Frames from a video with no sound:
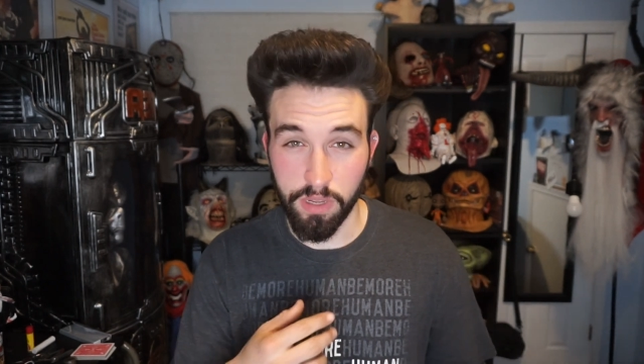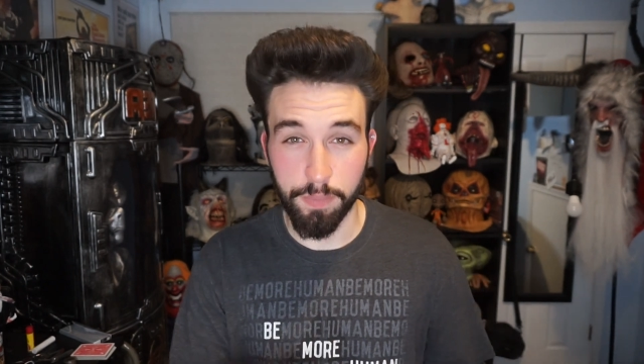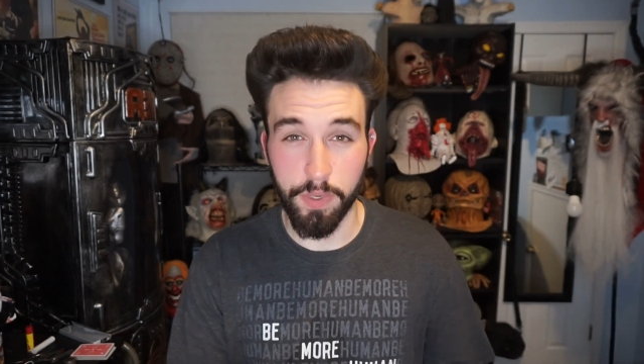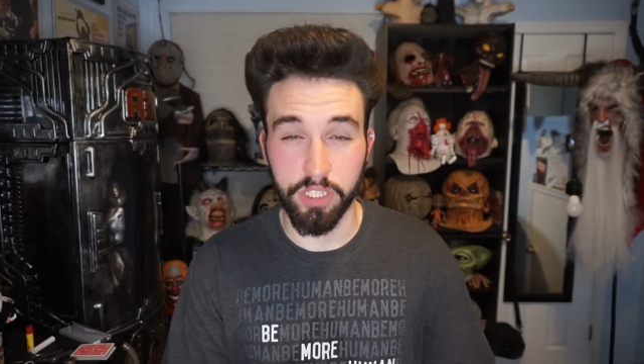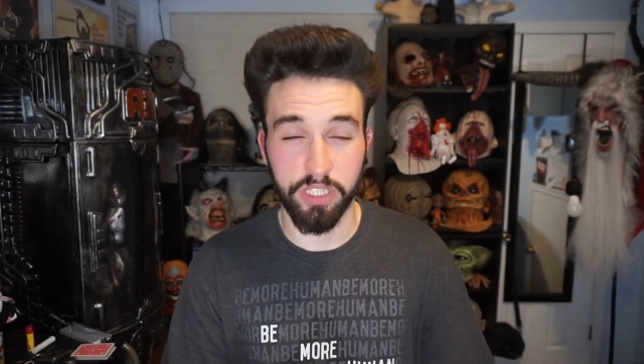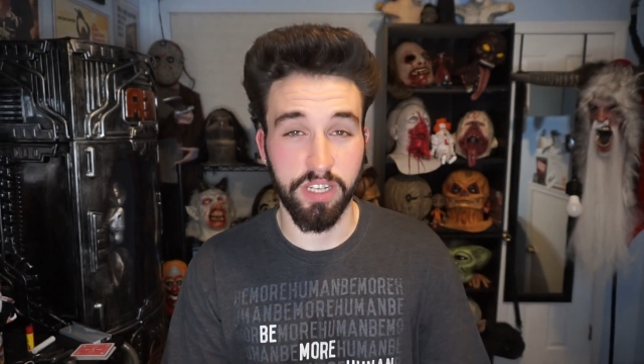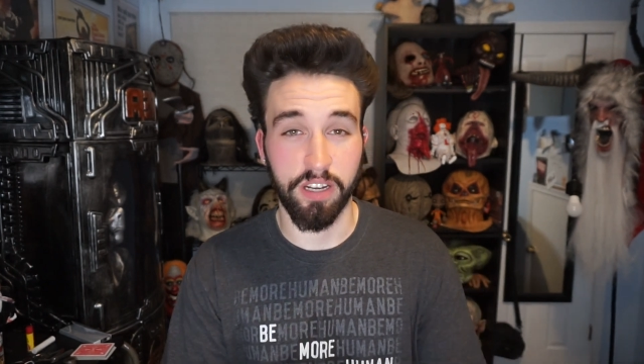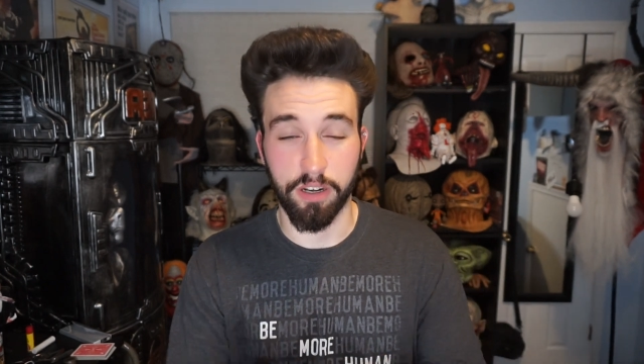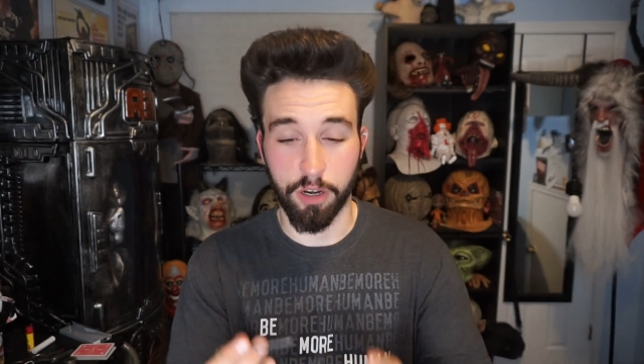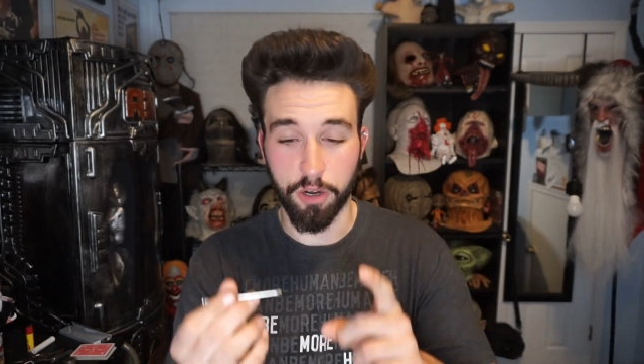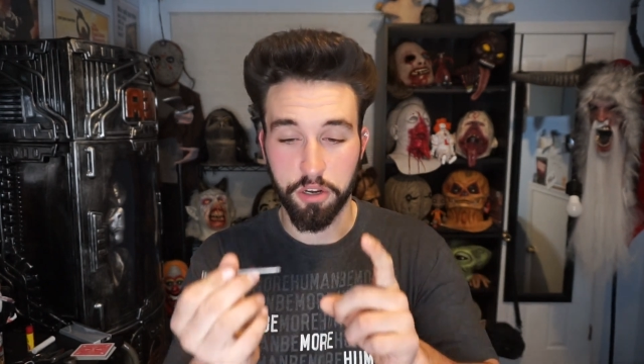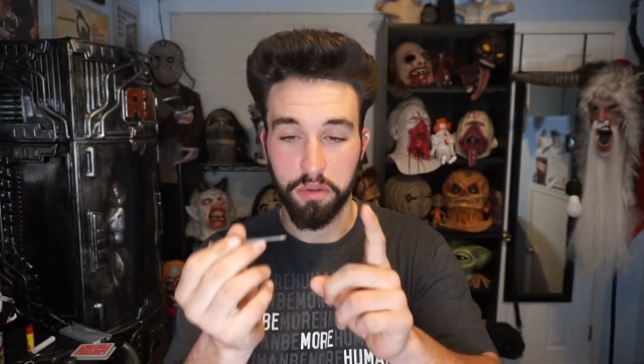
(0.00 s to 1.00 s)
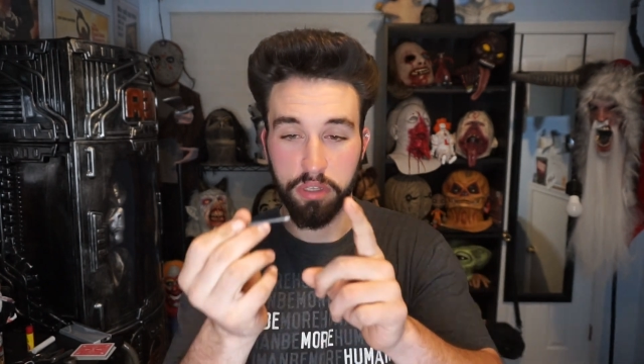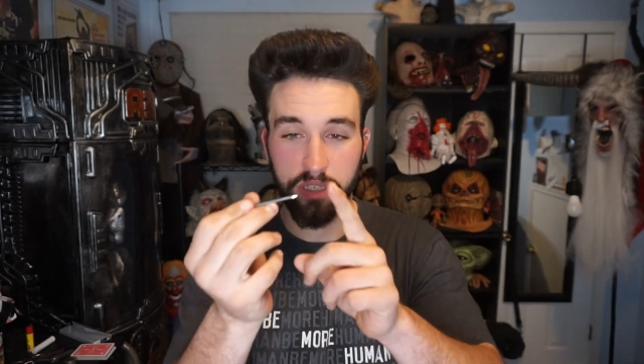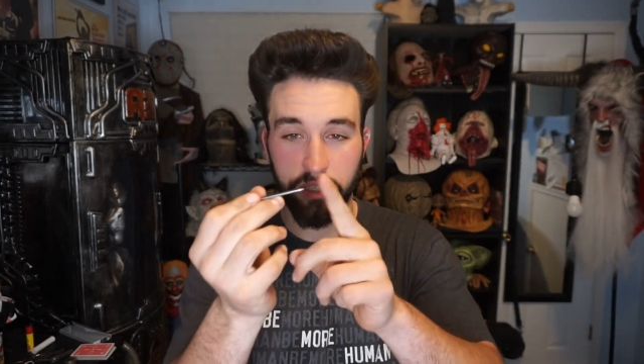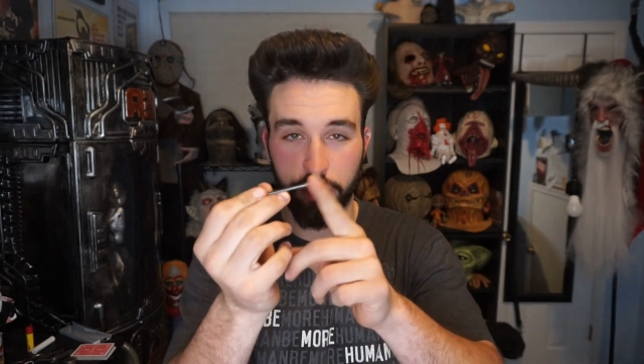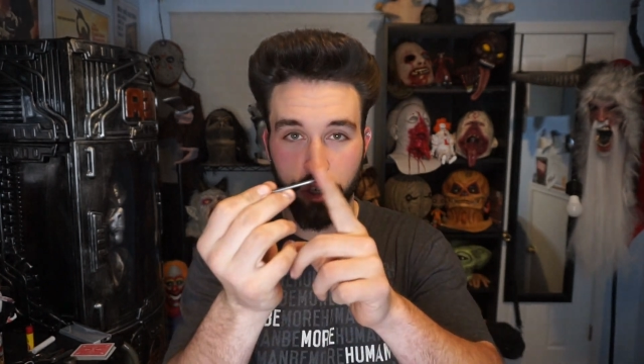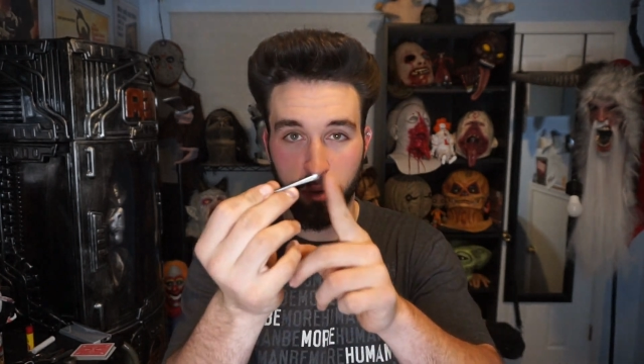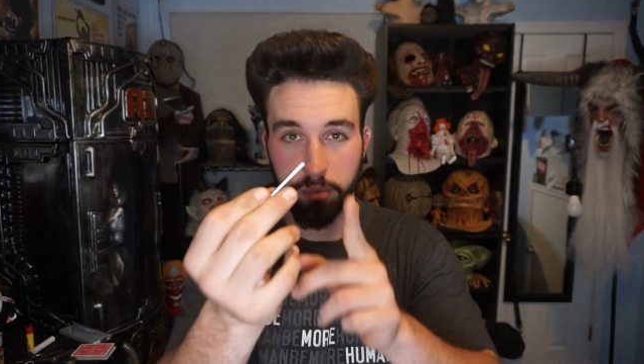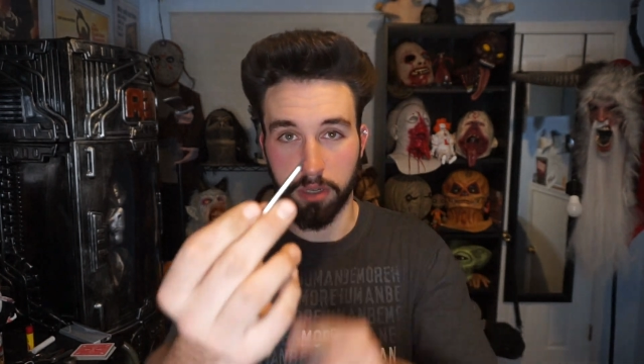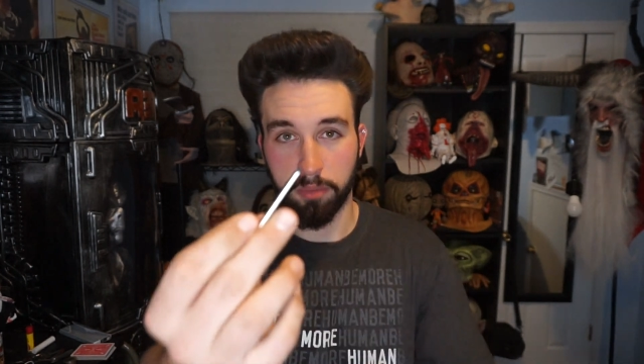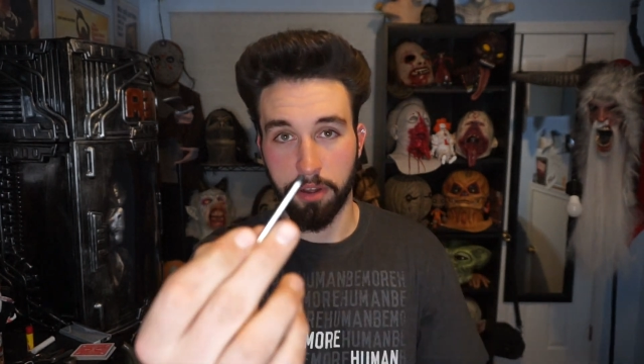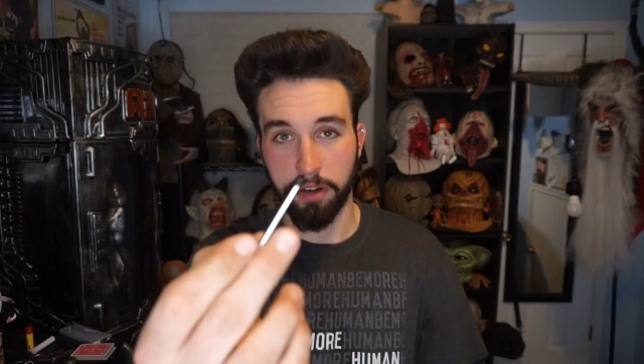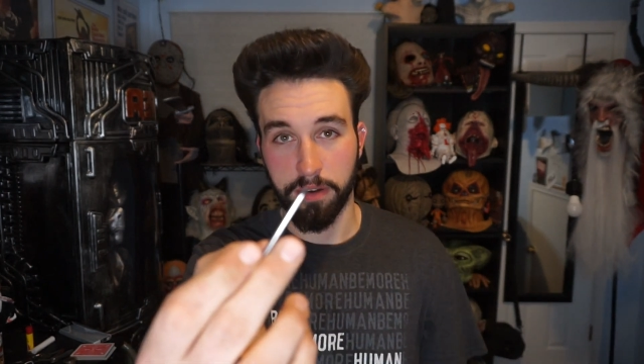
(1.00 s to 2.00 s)
because it's not going to hurt you. This has a sharp
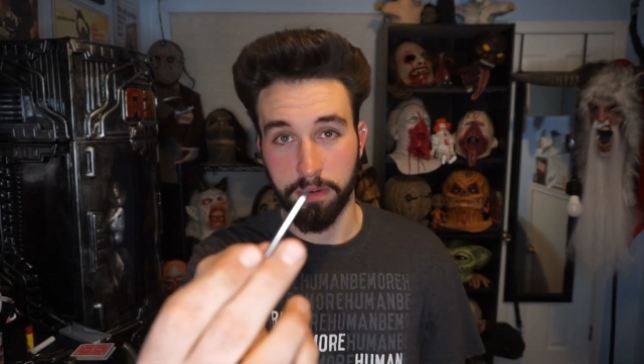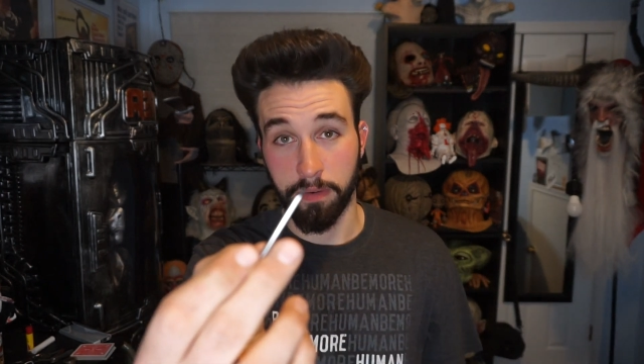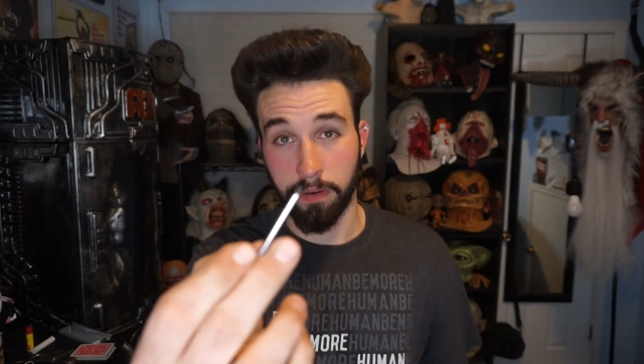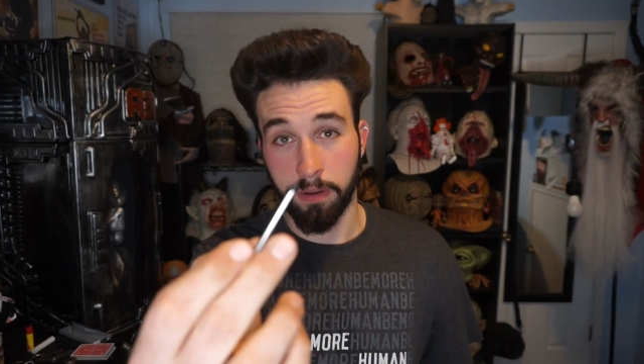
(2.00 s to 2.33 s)
tip on it.